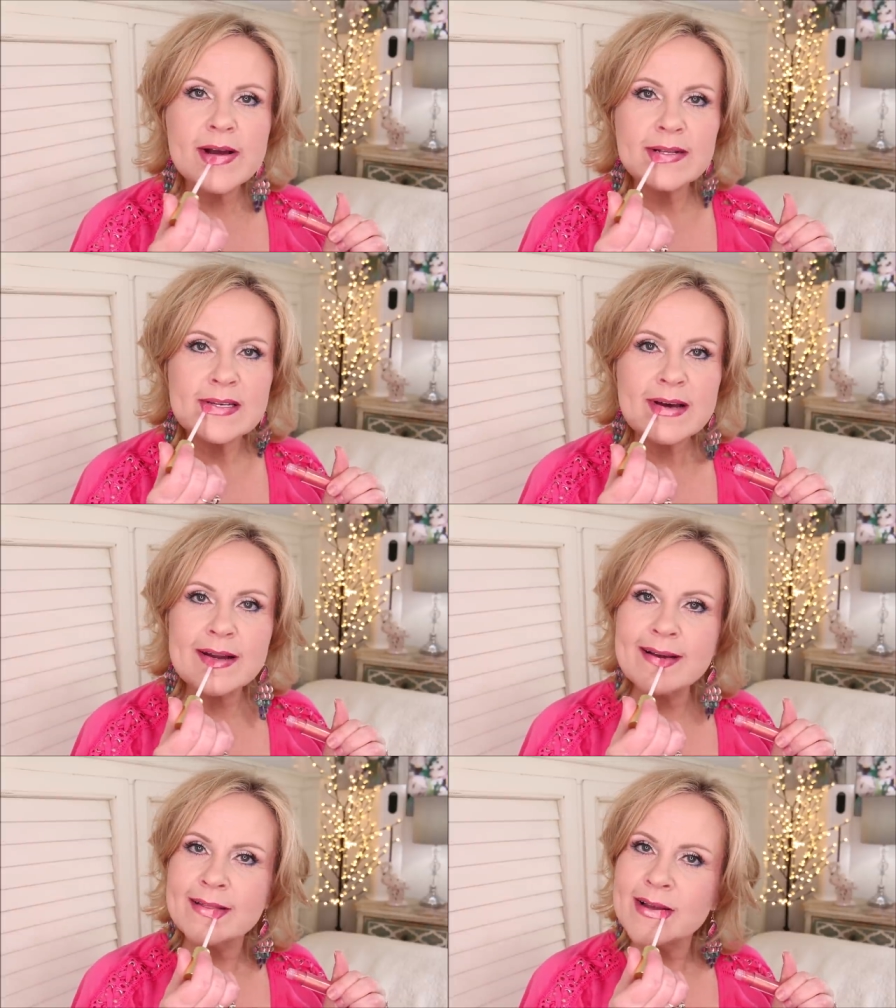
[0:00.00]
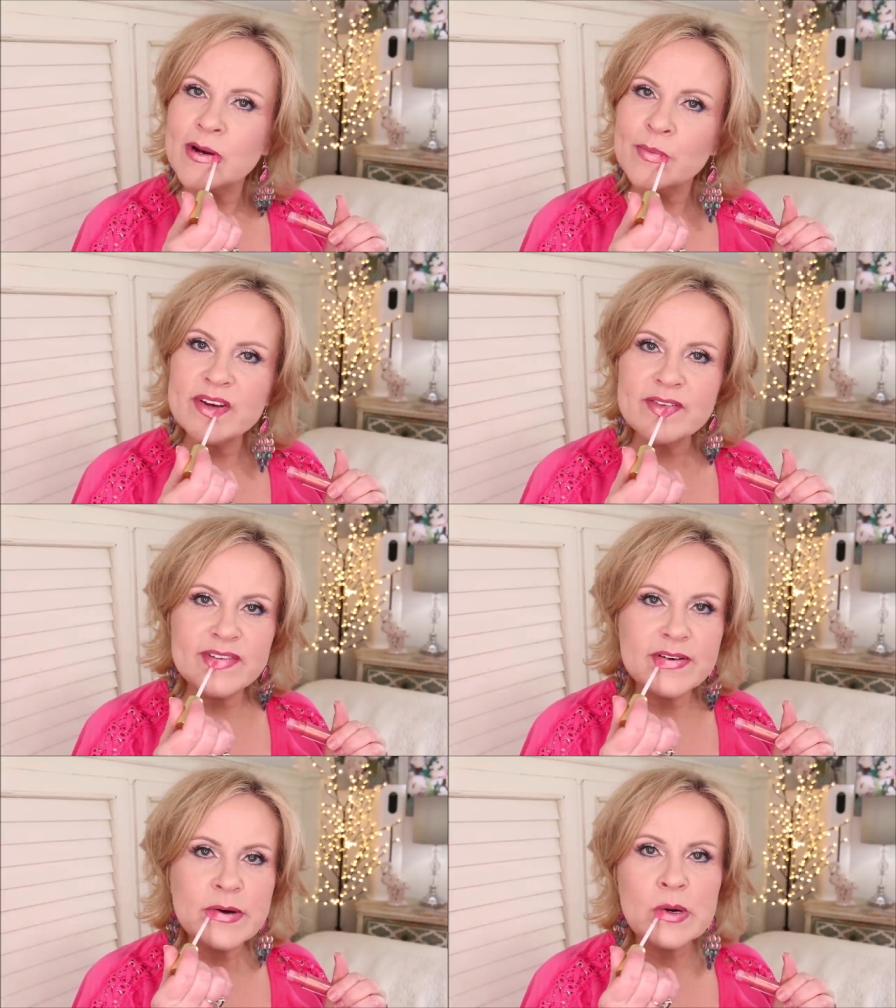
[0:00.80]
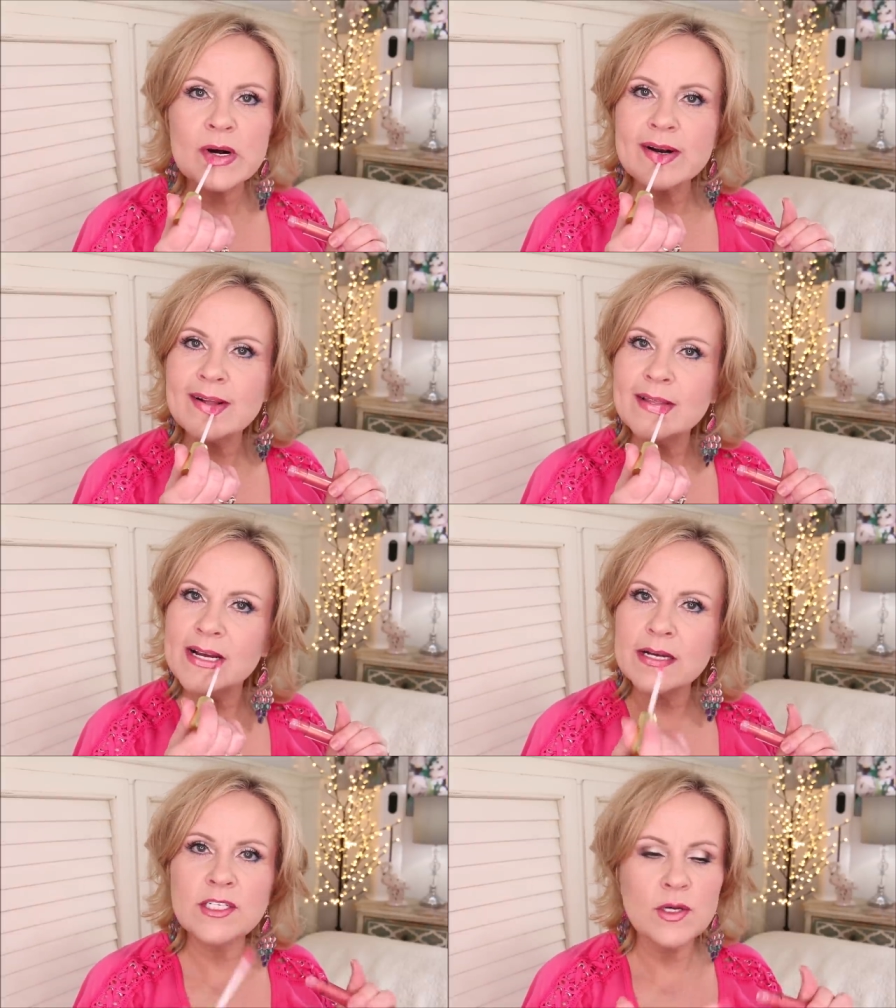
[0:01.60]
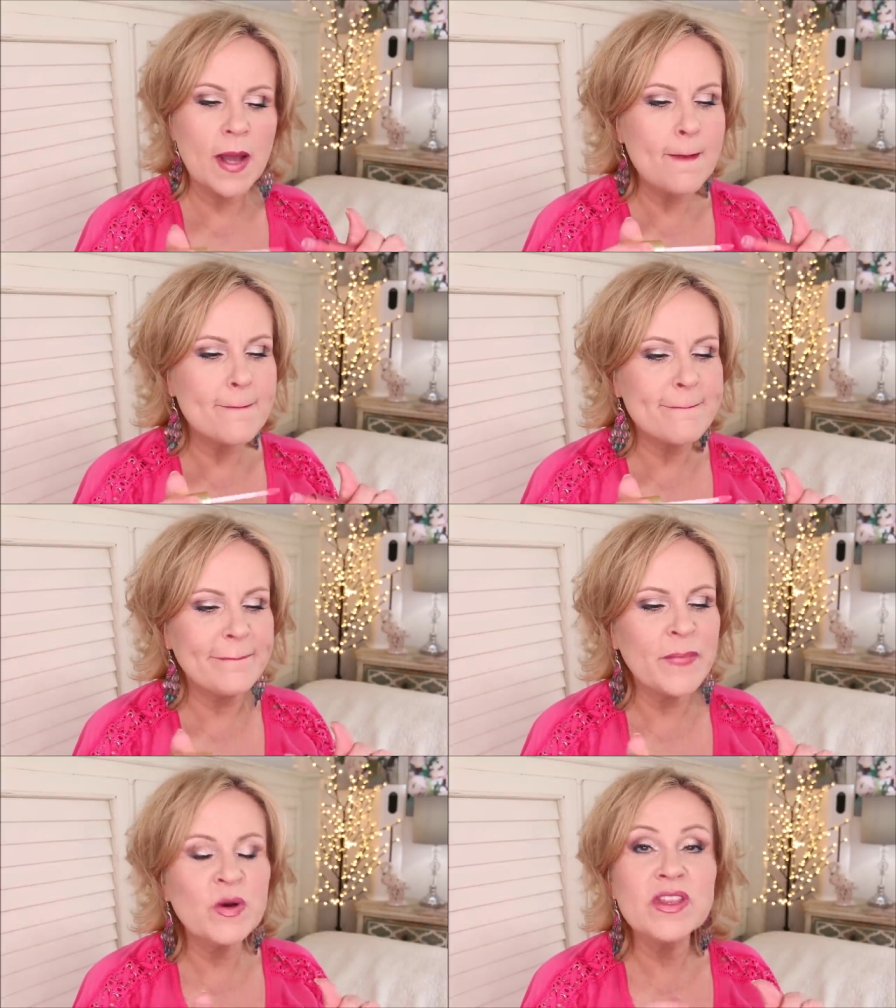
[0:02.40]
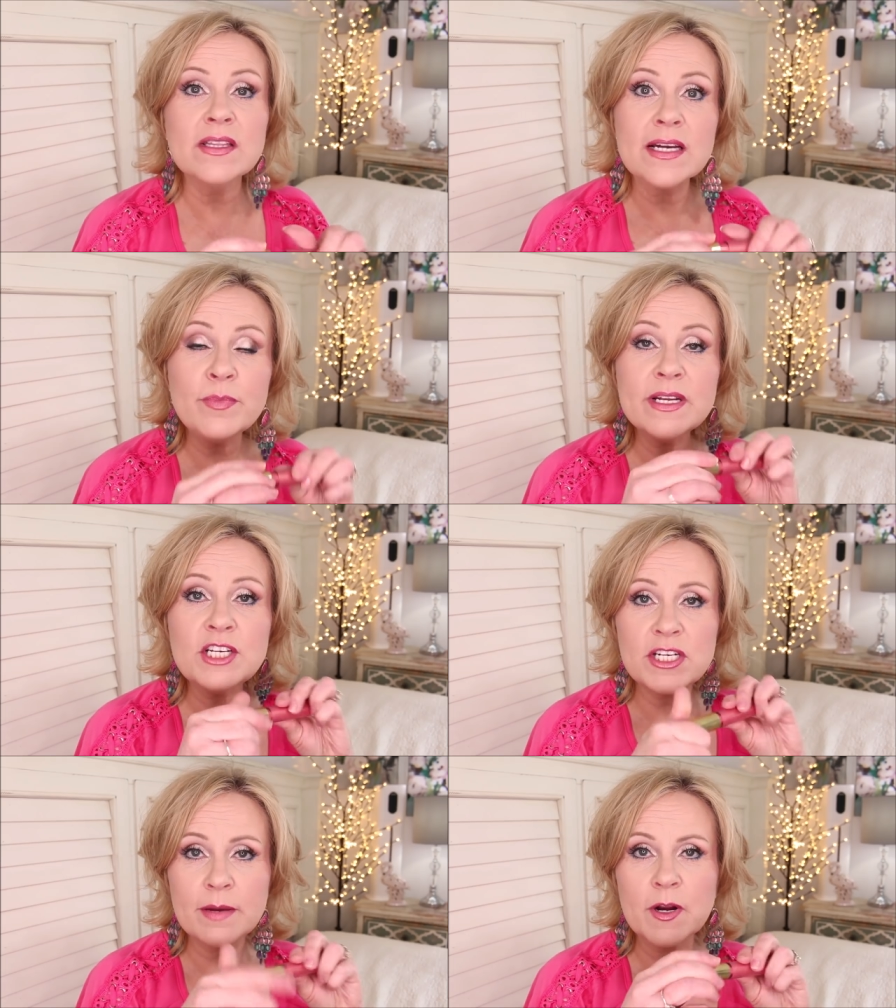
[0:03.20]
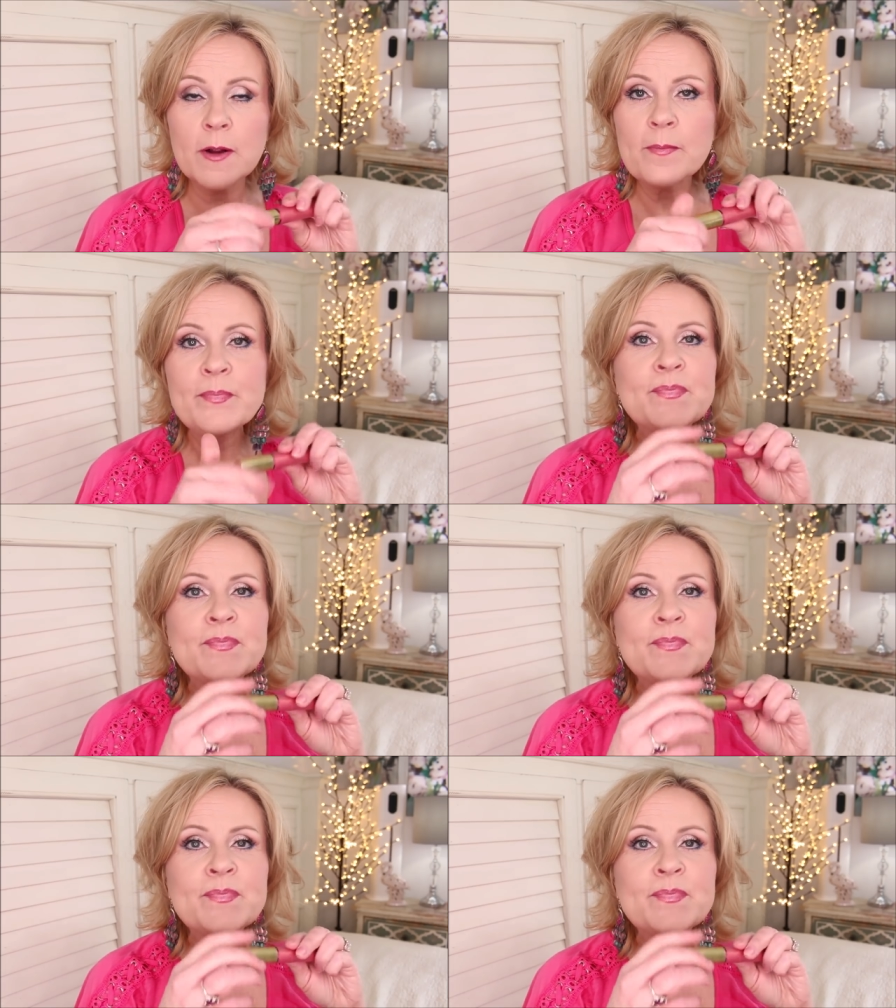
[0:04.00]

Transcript: It's got a little bit of a coral look to it with a little bit of shimmer.